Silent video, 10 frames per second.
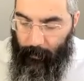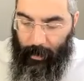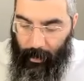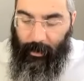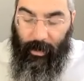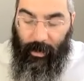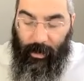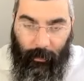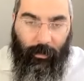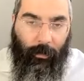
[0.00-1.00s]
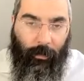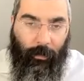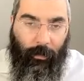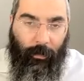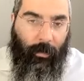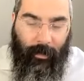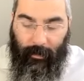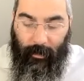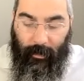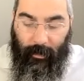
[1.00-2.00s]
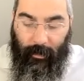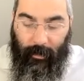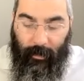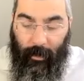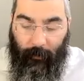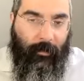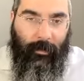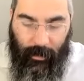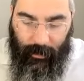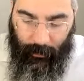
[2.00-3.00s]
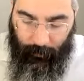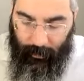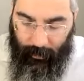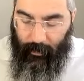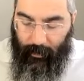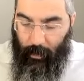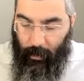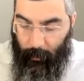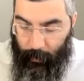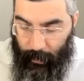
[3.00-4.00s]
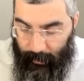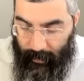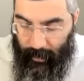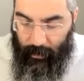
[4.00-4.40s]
Hakel Kol Yishtashus, which included in this Ein Sof, is the whole city Yishtashus, everything.